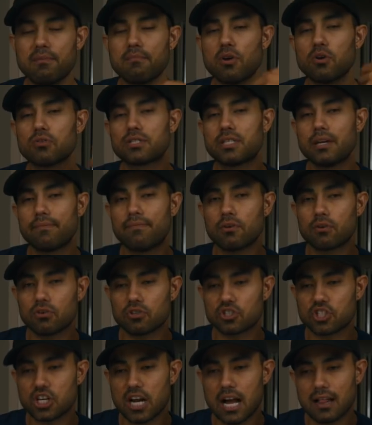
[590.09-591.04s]
The most
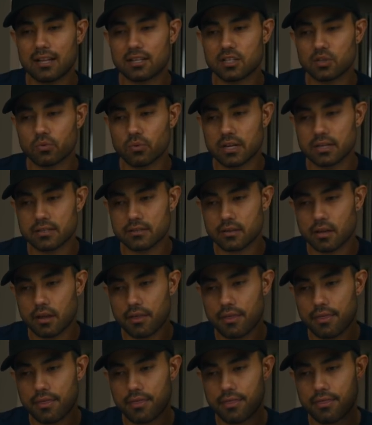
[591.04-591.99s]
difficult challenge was
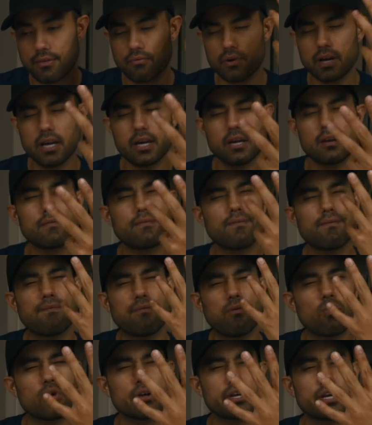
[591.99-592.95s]
uh, three to
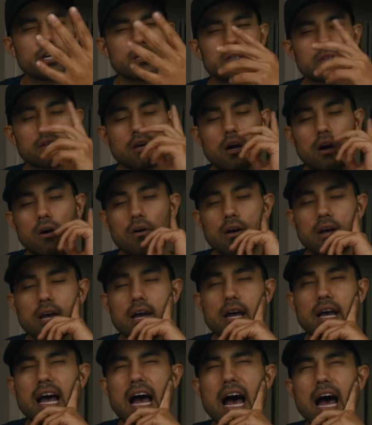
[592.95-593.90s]
four years ago
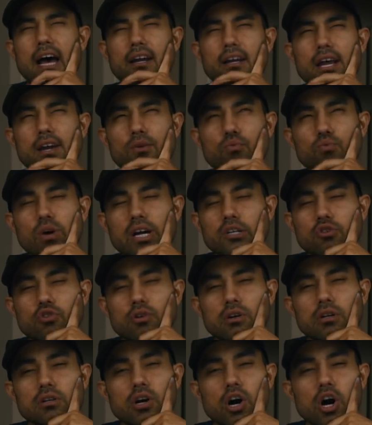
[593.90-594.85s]
at a
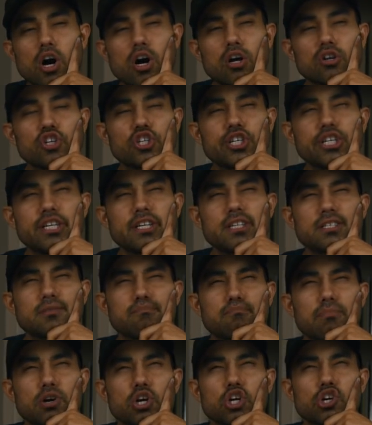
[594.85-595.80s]
restaurant called
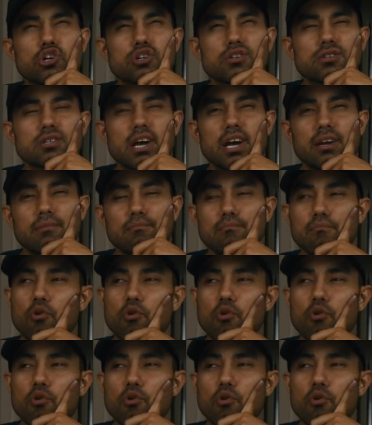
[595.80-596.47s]
Cheeseburgers and